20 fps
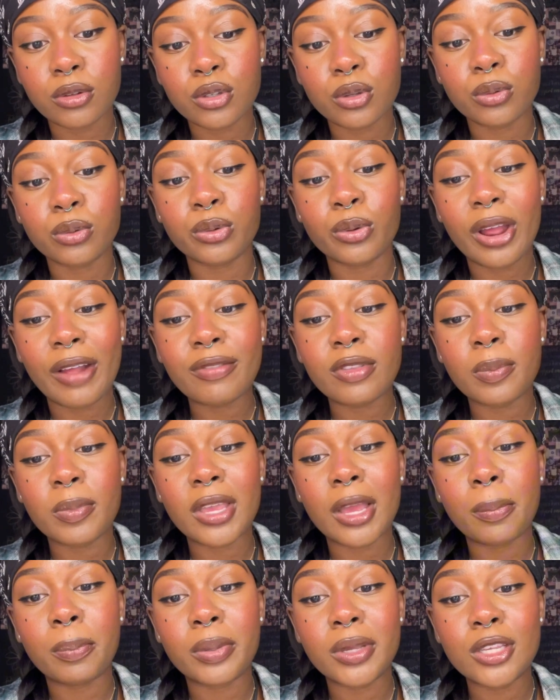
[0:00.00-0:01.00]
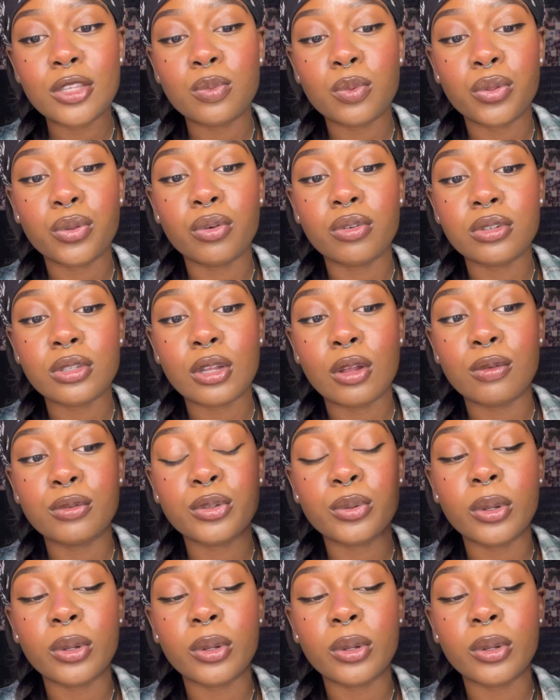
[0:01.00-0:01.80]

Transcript: So you have to be at peace with yourself.